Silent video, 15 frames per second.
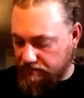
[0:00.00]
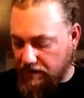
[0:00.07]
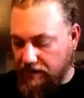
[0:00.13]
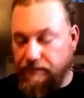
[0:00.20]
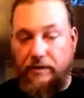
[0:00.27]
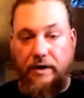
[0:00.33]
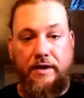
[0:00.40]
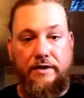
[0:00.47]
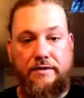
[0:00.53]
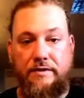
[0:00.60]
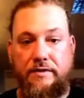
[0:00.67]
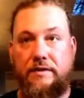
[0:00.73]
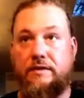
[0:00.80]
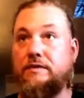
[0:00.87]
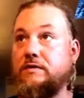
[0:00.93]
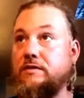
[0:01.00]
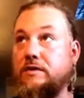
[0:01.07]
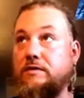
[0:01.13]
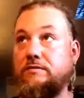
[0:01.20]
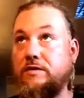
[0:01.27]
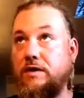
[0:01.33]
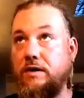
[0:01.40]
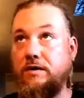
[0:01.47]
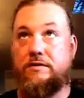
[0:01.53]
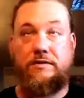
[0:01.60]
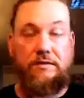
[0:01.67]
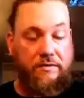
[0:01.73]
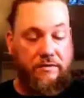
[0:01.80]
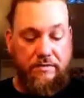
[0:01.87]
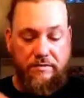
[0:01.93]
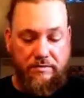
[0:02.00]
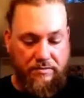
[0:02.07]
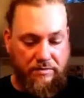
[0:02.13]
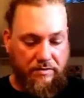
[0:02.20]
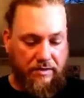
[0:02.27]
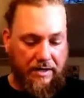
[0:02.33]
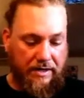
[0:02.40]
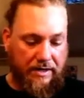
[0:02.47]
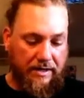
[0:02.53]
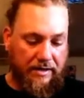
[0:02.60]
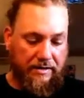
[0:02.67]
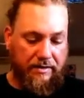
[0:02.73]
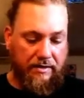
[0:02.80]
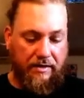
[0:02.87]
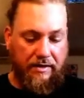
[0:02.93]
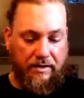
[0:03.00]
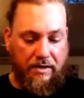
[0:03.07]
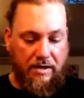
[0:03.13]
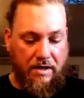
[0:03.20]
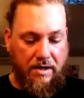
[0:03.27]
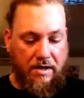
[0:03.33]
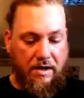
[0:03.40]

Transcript: made for AC, you know, ducks and that kind of thing.